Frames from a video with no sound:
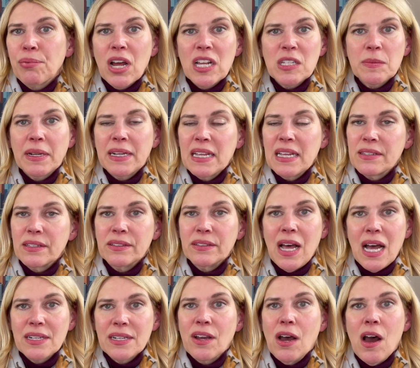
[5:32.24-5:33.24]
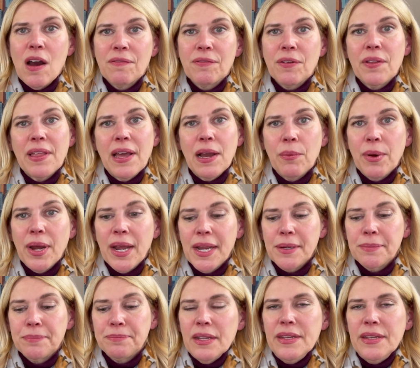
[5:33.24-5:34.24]
Prospect has a lot to offer that
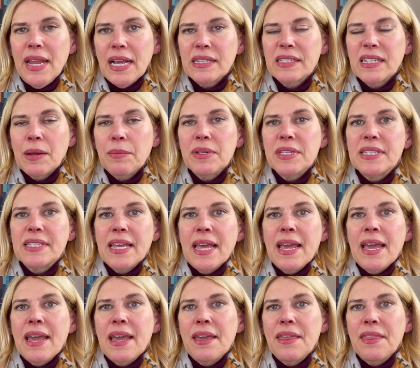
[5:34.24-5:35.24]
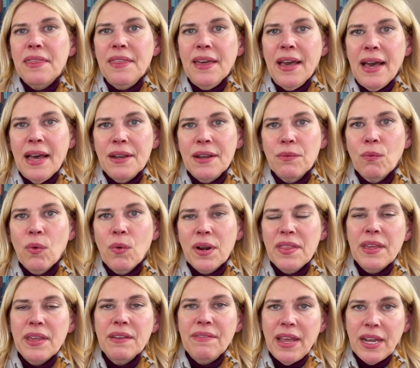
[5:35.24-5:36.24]
way. Next, I would say that one of
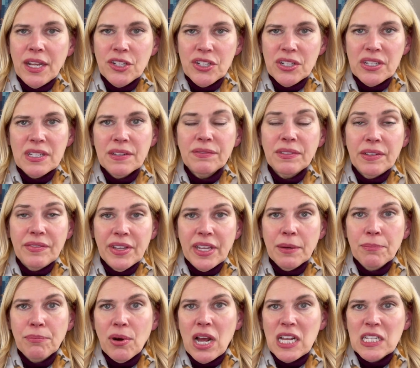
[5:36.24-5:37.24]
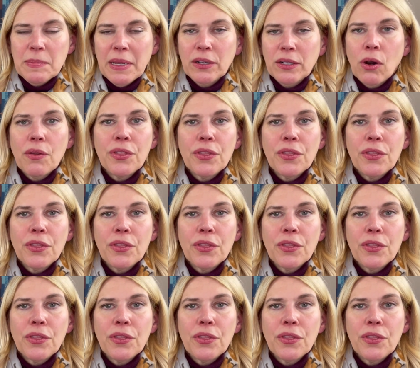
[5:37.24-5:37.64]
the advantages of living in Prospect are